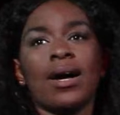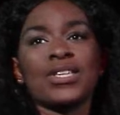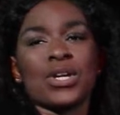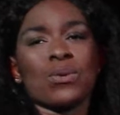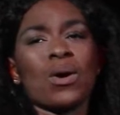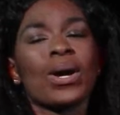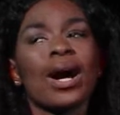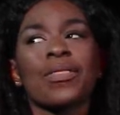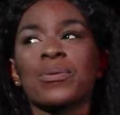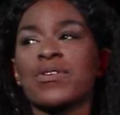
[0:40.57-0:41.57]
So going
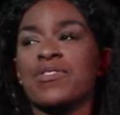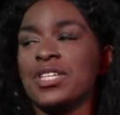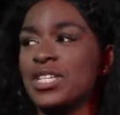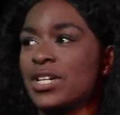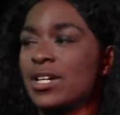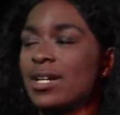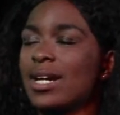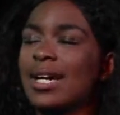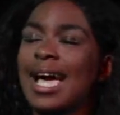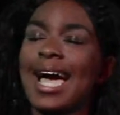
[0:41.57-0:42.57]
on the roof this year
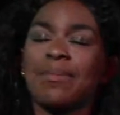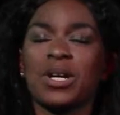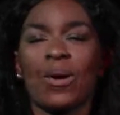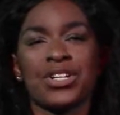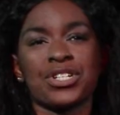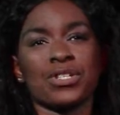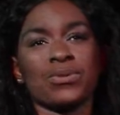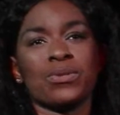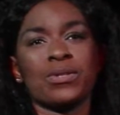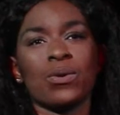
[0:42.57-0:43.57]
had me
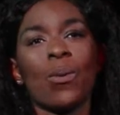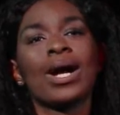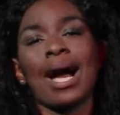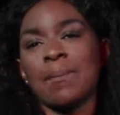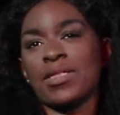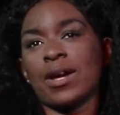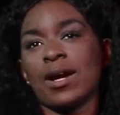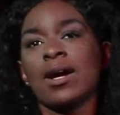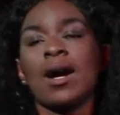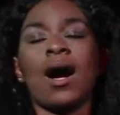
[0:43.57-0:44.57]
question what got me
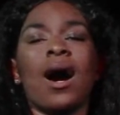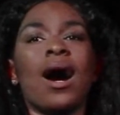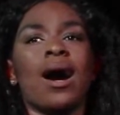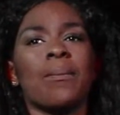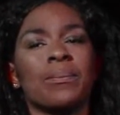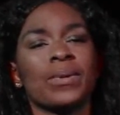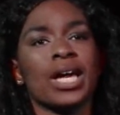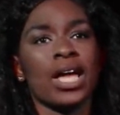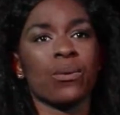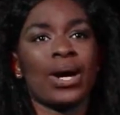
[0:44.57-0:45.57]
there
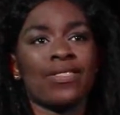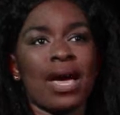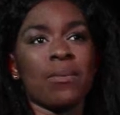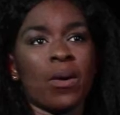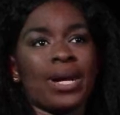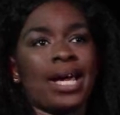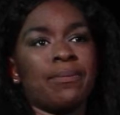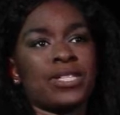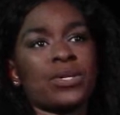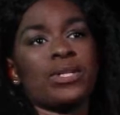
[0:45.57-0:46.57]
and what in that moment had
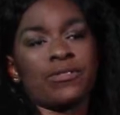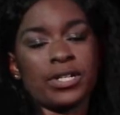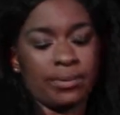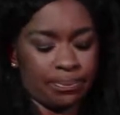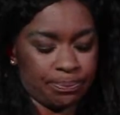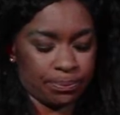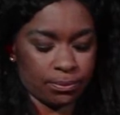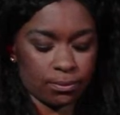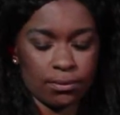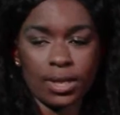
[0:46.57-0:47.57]
been so different.
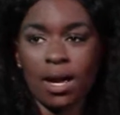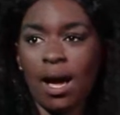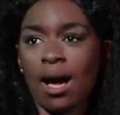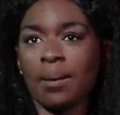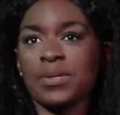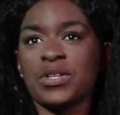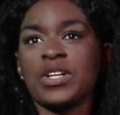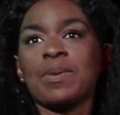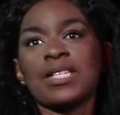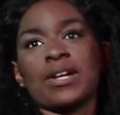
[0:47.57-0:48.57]
So
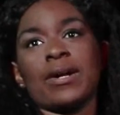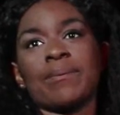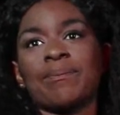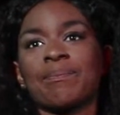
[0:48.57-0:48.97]
here's my start.